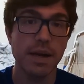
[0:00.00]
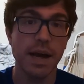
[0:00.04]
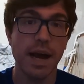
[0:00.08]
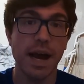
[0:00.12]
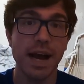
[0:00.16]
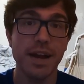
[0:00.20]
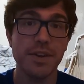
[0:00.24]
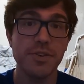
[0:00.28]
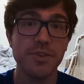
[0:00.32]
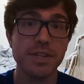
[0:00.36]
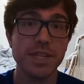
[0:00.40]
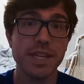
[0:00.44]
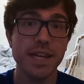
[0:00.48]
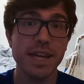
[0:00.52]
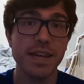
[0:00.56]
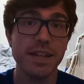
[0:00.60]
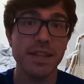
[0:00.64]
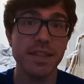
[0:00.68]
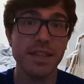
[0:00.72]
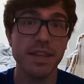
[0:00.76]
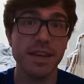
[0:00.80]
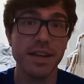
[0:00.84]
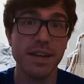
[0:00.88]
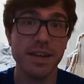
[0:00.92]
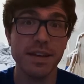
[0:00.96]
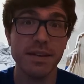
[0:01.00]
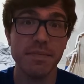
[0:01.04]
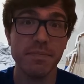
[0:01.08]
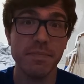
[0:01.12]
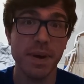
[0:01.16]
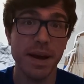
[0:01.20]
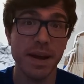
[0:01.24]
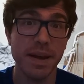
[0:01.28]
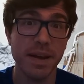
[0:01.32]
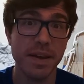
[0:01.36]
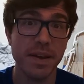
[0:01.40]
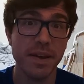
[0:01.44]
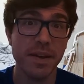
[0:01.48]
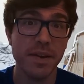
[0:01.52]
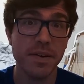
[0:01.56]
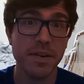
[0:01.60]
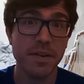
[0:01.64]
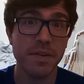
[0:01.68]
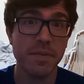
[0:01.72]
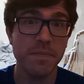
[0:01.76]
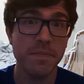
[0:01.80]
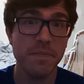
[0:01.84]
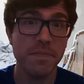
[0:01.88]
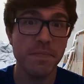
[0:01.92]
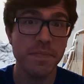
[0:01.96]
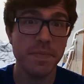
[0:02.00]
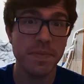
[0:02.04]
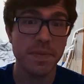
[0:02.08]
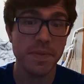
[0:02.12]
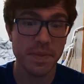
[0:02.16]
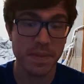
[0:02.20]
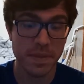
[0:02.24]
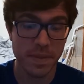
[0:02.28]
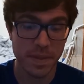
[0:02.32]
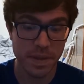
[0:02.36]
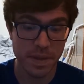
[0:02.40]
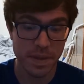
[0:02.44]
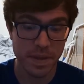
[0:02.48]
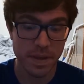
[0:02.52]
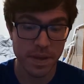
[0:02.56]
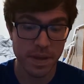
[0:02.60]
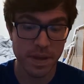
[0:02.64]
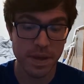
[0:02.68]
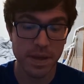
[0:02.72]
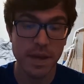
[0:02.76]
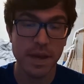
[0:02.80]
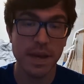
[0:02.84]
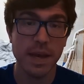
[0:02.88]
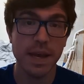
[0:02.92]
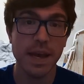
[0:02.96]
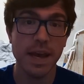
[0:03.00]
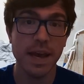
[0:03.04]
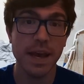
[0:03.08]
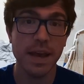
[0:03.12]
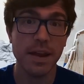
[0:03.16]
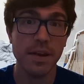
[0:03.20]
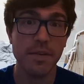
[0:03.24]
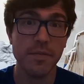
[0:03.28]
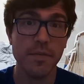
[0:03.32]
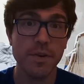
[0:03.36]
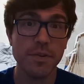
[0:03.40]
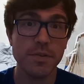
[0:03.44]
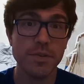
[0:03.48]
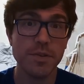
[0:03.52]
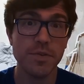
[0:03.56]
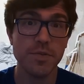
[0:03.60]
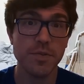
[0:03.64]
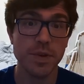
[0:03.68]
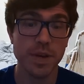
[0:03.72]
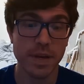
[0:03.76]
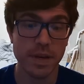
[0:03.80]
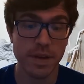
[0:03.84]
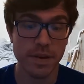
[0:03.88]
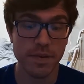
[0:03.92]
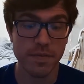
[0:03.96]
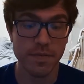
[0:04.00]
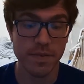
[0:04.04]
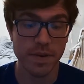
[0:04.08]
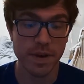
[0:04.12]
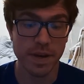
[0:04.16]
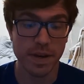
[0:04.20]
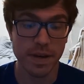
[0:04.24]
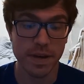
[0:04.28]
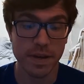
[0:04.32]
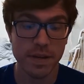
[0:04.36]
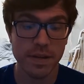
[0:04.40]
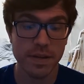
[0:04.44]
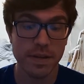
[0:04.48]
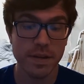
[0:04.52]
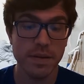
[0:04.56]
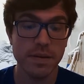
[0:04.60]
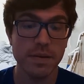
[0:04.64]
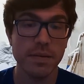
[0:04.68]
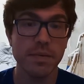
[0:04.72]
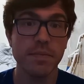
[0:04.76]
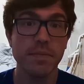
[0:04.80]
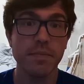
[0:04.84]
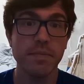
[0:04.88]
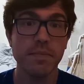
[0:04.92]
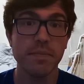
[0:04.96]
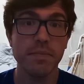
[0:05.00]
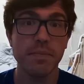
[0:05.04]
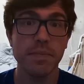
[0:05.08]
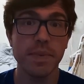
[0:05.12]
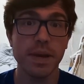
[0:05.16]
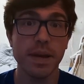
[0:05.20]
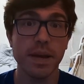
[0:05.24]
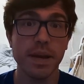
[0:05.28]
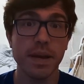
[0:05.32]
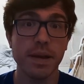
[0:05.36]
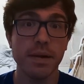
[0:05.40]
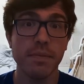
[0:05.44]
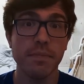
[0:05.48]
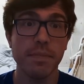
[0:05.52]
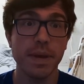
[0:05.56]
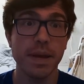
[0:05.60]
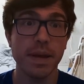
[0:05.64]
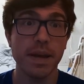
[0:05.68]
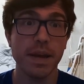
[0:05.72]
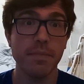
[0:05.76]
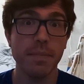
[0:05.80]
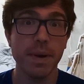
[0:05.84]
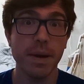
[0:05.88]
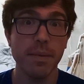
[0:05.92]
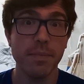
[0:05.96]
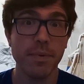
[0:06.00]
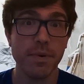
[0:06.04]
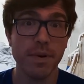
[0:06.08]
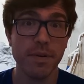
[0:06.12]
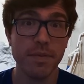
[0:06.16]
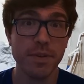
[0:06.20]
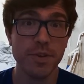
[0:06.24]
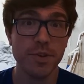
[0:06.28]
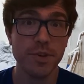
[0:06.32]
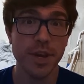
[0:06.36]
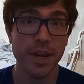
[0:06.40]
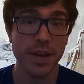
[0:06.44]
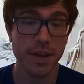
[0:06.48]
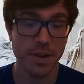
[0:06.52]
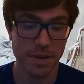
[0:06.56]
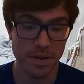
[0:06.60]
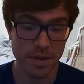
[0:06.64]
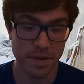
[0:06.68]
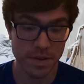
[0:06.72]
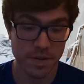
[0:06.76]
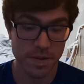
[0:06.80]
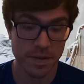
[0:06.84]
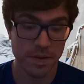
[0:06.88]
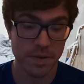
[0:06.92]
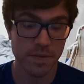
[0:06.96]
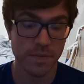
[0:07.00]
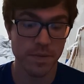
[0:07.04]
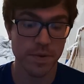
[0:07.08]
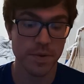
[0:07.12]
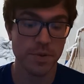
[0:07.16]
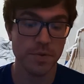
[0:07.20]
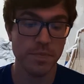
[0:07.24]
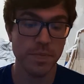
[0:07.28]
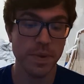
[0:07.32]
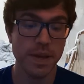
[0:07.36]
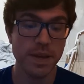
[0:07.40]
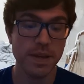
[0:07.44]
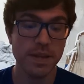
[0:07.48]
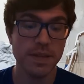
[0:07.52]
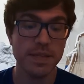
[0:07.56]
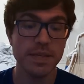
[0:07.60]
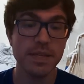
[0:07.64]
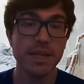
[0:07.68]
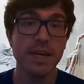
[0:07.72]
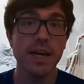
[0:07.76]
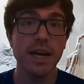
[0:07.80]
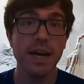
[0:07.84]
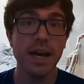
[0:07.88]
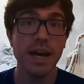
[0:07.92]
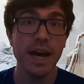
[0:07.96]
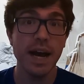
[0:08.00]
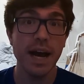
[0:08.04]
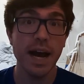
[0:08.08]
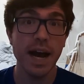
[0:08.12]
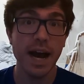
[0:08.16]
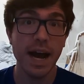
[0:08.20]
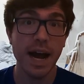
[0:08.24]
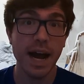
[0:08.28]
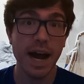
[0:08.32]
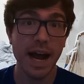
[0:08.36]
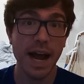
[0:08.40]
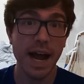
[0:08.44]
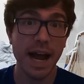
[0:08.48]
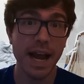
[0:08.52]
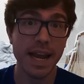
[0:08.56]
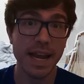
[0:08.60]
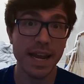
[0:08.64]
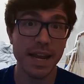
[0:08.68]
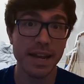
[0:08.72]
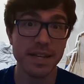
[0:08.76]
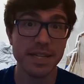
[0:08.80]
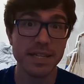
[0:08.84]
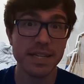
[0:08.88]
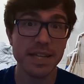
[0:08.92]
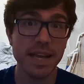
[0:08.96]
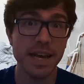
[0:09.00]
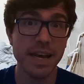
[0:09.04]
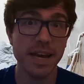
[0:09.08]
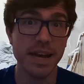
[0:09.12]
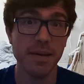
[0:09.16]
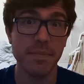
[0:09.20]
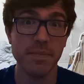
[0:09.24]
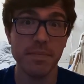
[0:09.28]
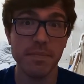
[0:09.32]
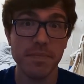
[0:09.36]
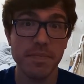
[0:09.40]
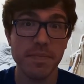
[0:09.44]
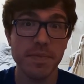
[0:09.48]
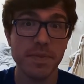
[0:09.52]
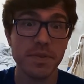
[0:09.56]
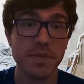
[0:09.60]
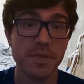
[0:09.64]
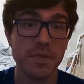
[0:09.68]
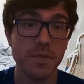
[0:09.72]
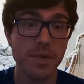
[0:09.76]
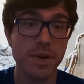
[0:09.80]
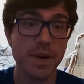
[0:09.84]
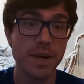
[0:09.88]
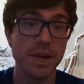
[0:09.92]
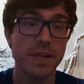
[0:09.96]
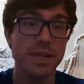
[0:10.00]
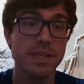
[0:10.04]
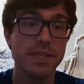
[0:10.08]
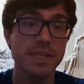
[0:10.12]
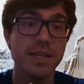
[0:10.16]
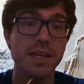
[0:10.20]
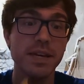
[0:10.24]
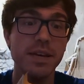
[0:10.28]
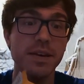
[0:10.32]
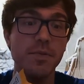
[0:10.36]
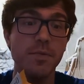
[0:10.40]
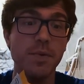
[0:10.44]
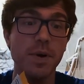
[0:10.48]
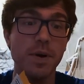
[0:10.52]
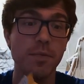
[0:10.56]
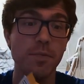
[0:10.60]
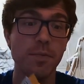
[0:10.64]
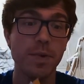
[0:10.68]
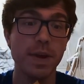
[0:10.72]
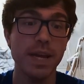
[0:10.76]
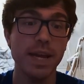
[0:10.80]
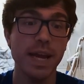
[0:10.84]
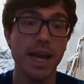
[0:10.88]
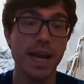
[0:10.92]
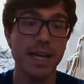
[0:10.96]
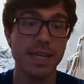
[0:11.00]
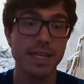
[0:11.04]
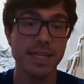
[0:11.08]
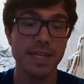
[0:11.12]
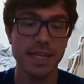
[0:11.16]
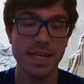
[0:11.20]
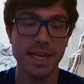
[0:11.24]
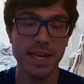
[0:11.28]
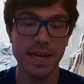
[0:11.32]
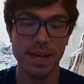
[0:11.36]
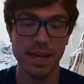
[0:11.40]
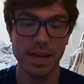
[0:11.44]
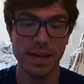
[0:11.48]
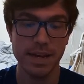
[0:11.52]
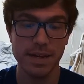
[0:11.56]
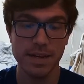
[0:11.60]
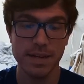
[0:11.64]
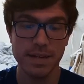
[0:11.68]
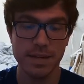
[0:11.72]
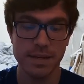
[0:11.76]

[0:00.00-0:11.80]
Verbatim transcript: I just hit the my year anniversary of uh, being being a member of the channel, which means I get a slab. So we're going to see what we get today.